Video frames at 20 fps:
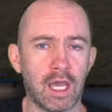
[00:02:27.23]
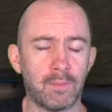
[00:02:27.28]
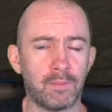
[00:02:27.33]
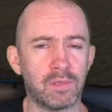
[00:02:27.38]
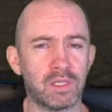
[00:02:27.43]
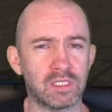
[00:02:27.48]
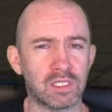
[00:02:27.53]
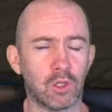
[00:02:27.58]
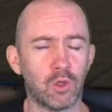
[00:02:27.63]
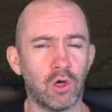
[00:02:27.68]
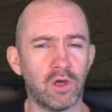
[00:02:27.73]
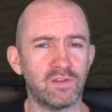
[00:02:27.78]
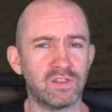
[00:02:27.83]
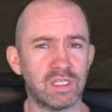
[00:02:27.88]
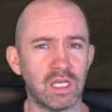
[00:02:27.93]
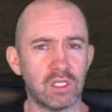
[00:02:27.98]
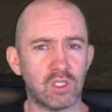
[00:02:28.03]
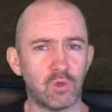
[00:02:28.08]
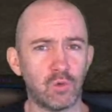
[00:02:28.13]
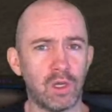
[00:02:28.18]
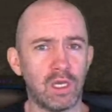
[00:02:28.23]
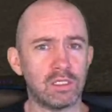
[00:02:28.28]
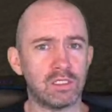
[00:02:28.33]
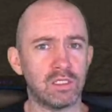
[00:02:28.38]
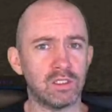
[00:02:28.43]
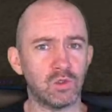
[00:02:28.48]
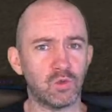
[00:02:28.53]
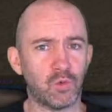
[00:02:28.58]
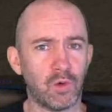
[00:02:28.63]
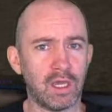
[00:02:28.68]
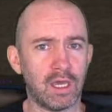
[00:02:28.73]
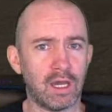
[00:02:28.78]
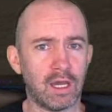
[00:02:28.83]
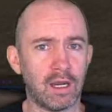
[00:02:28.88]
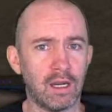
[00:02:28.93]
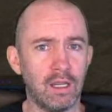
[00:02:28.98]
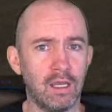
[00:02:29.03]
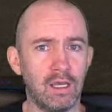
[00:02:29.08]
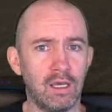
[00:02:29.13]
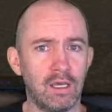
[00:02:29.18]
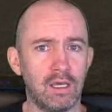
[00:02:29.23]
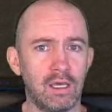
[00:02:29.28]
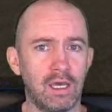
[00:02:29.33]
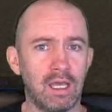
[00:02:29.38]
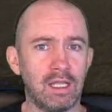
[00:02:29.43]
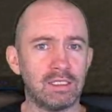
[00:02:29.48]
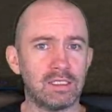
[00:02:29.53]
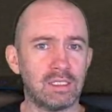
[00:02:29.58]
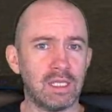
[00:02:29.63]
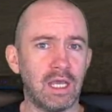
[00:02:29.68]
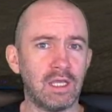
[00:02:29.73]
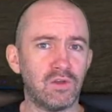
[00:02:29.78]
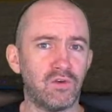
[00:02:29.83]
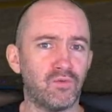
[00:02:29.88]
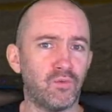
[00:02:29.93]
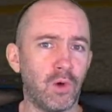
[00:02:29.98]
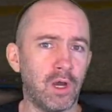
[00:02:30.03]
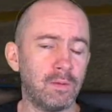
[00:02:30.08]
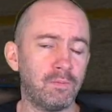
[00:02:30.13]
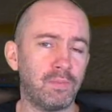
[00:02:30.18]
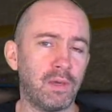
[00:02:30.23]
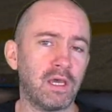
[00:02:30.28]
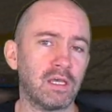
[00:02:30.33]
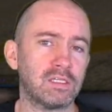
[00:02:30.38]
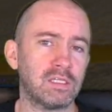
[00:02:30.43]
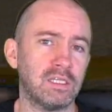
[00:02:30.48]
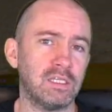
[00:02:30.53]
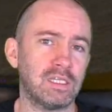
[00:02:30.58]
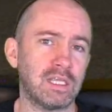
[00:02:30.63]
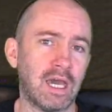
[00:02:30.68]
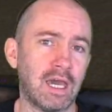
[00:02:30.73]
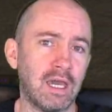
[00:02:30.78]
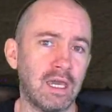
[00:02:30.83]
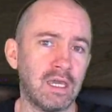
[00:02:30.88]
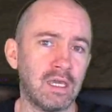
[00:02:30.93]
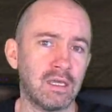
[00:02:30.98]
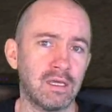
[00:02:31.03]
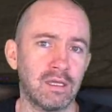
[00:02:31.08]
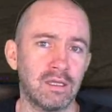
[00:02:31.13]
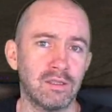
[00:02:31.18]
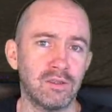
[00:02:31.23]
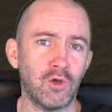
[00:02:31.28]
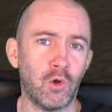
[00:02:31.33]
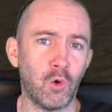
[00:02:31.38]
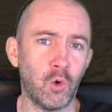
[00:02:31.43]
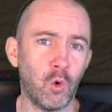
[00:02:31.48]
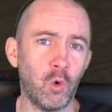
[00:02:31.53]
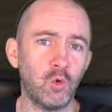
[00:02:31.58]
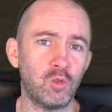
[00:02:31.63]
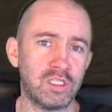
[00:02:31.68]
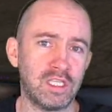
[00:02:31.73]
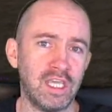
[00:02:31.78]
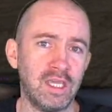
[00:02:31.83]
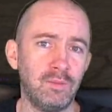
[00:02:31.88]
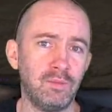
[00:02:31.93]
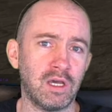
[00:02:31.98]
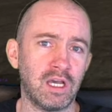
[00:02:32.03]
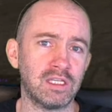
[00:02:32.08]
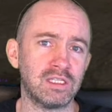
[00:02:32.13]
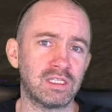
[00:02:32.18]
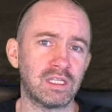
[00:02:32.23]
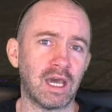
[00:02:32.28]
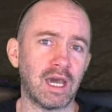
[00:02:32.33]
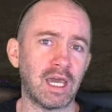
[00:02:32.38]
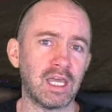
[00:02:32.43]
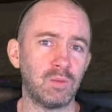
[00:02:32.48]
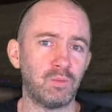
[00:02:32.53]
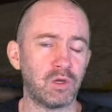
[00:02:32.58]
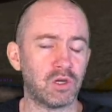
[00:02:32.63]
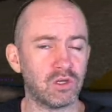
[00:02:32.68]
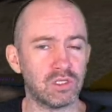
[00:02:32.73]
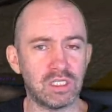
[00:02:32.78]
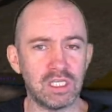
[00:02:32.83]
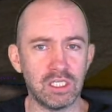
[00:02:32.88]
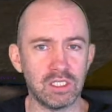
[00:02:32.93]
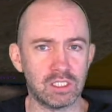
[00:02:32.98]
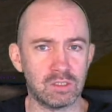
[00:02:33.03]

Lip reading: that, but there's a lot of situations where instead of one person dying, the whole team has died because